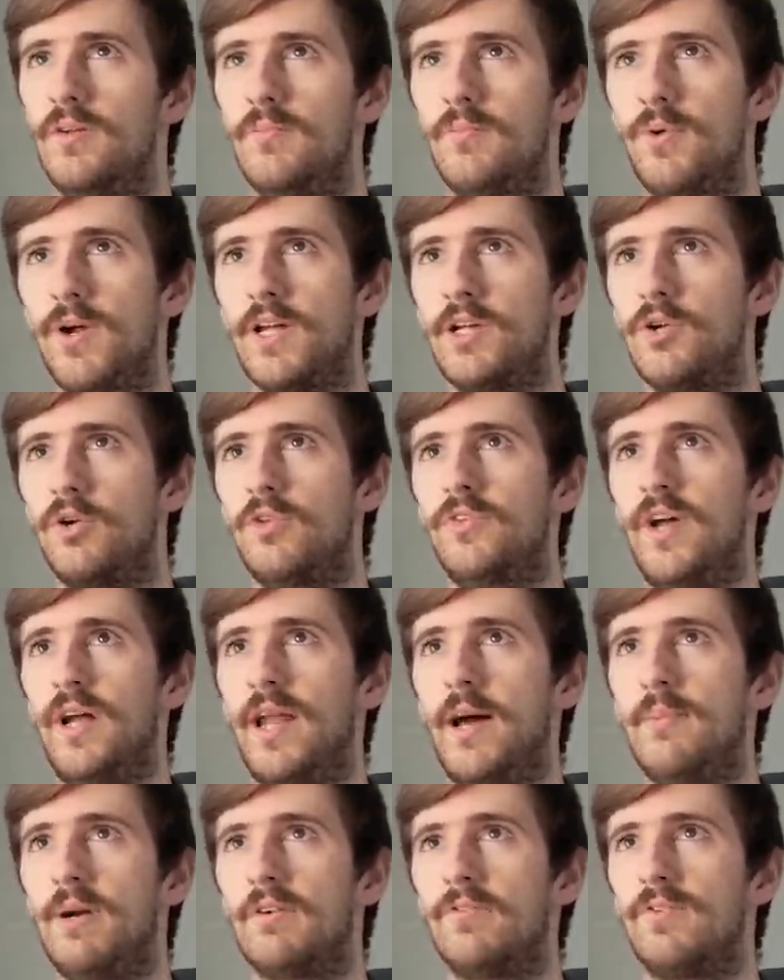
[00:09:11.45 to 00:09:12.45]
Pretty cool
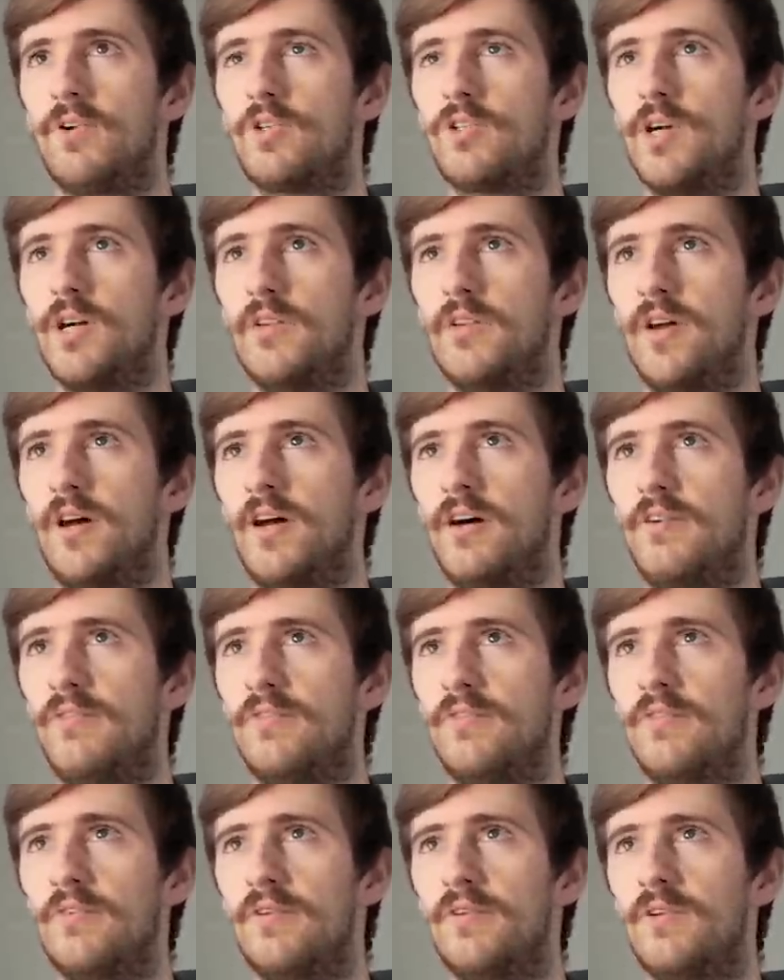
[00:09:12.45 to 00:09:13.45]
dynamic for a track to have.
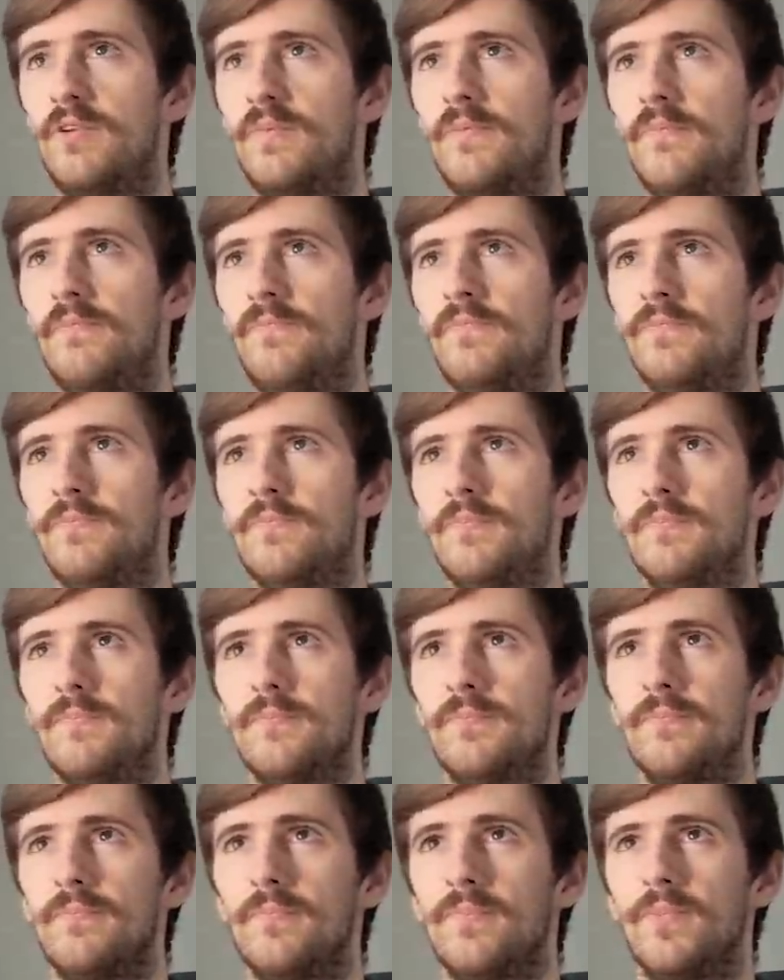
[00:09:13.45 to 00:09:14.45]

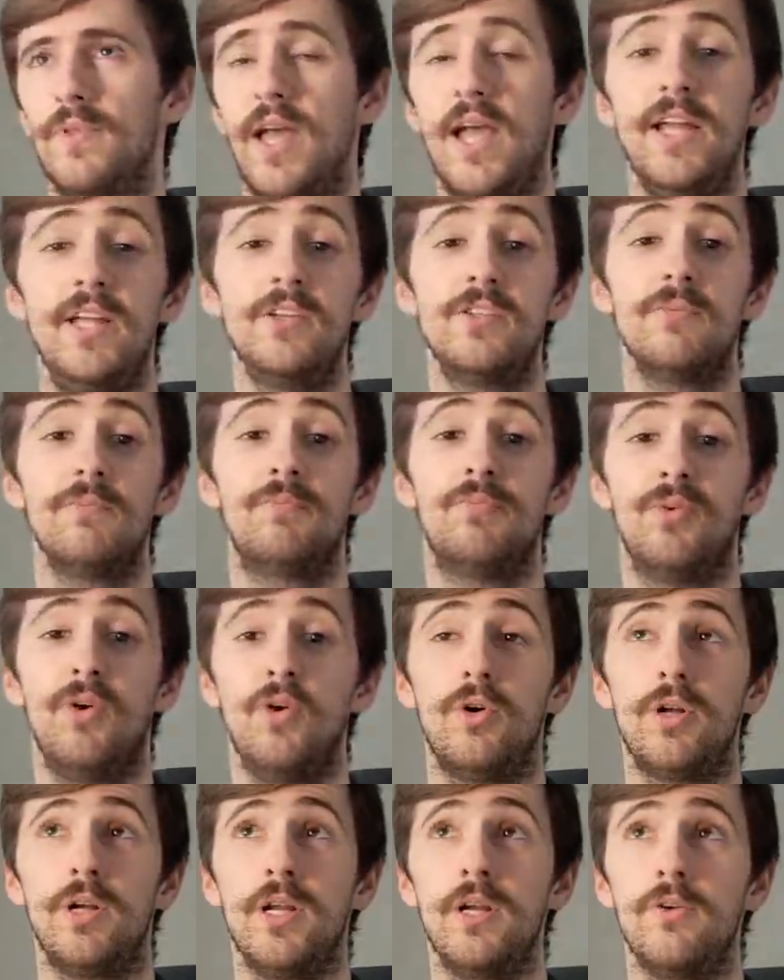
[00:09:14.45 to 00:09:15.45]
It isn't
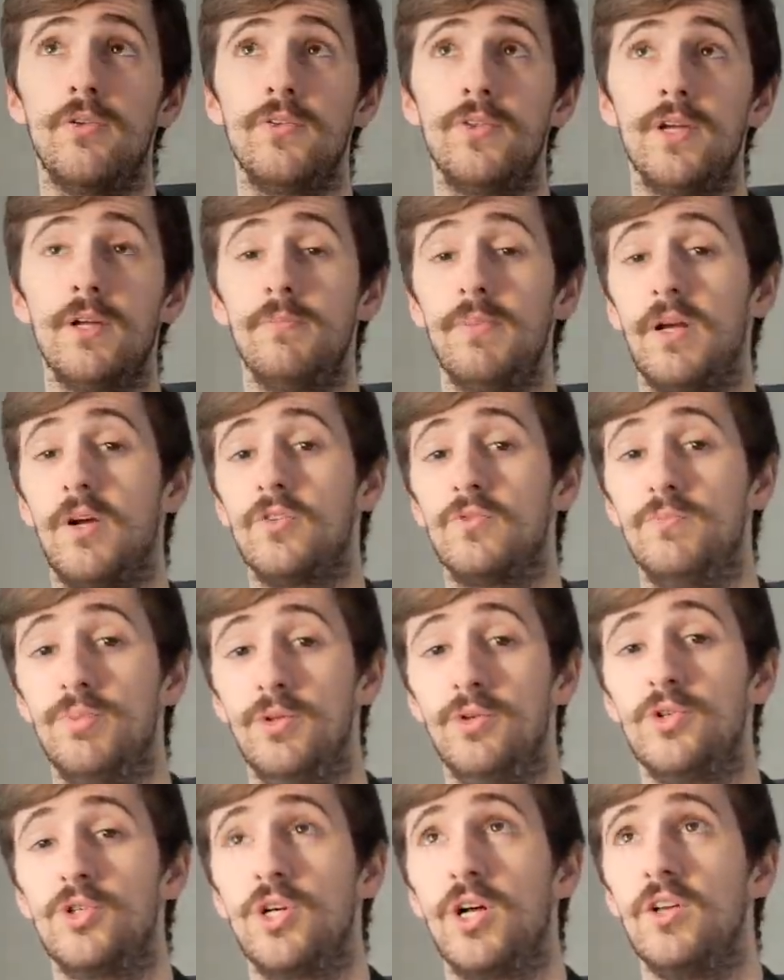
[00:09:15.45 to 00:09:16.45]
broken, I don't think, because
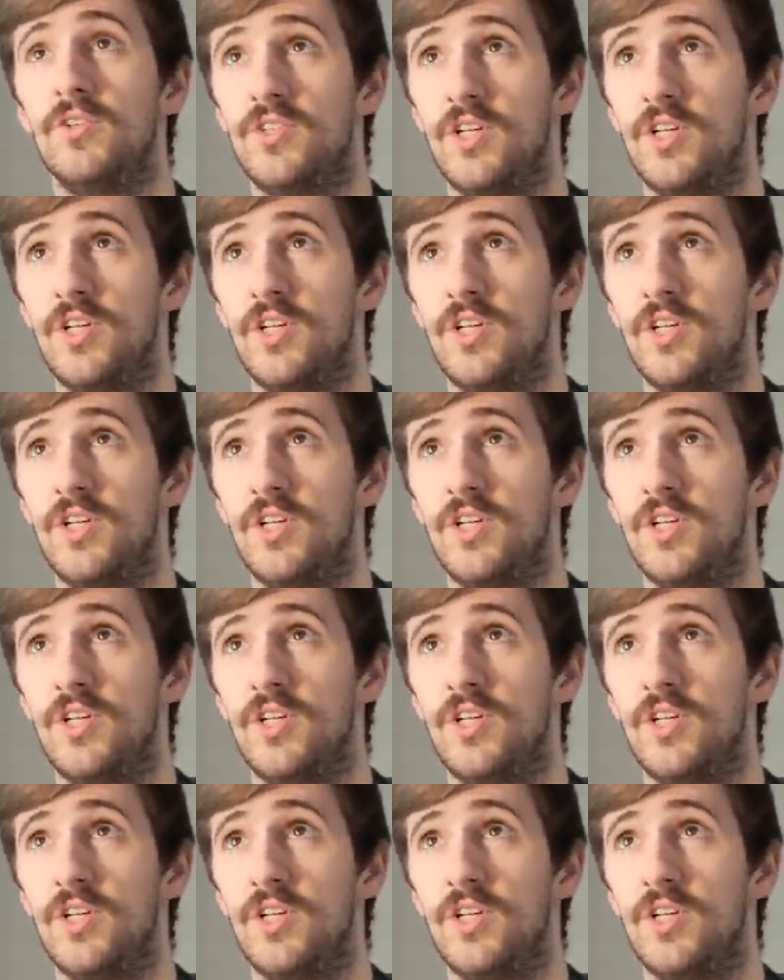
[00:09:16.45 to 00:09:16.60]
blue shells